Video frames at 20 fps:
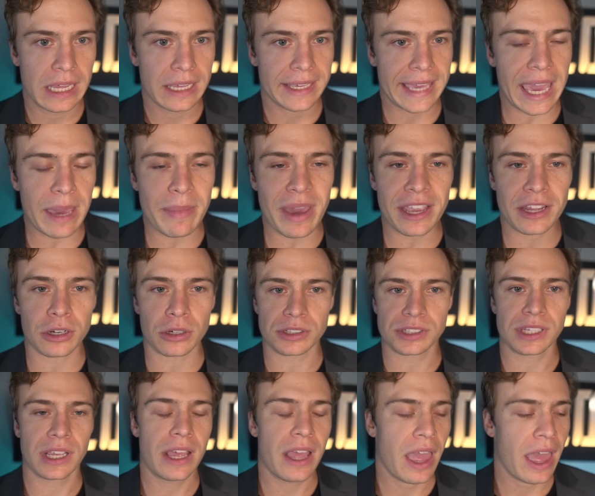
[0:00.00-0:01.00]
Cam
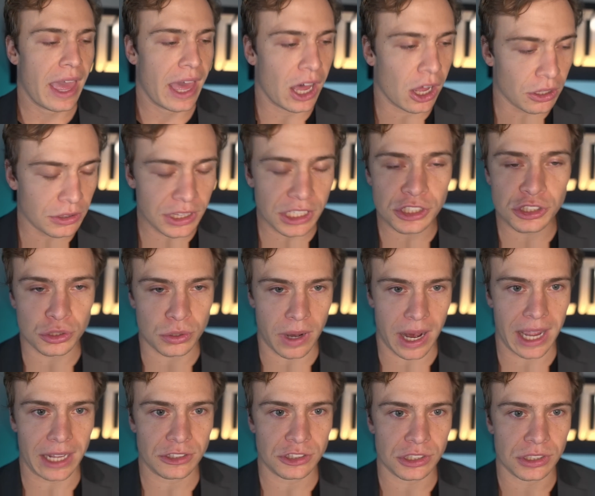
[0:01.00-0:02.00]
Akers, healthy
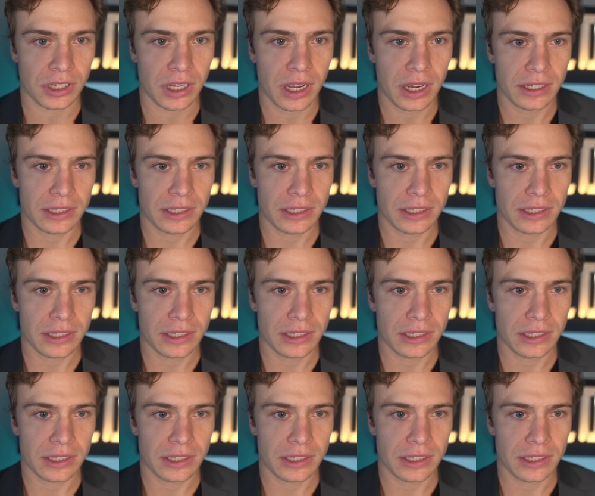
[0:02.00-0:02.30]
scratch.